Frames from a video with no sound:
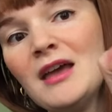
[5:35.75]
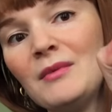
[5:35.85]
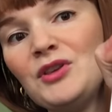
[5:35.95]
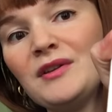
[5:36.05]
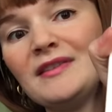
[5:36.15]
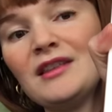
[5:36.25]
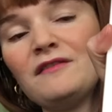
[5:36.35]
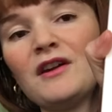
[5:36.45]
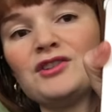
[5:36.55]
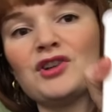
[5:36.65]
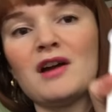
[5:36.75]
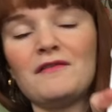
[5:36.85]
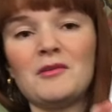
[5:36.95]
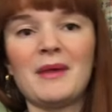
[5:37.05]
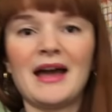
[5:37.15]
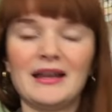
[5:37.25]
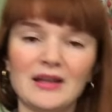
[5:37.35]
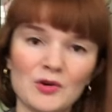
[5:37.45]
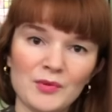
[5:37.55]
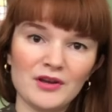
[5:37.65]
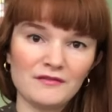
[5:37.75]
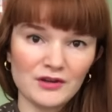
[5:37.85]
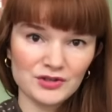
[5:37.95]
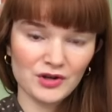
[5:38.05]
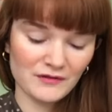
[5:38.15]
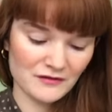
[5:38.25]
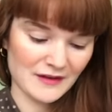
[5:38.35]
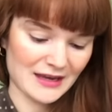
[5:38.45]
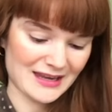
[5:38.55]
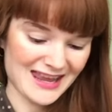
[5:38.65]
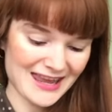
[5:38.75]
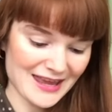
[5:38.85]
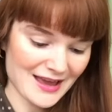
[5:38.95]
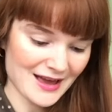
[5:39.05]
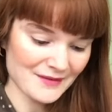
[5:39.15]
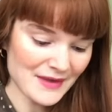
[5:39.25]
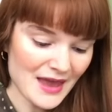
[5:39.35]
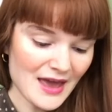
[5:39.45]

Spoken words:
But you can see the photograph of the pattern. I'll put a photograph of it in here.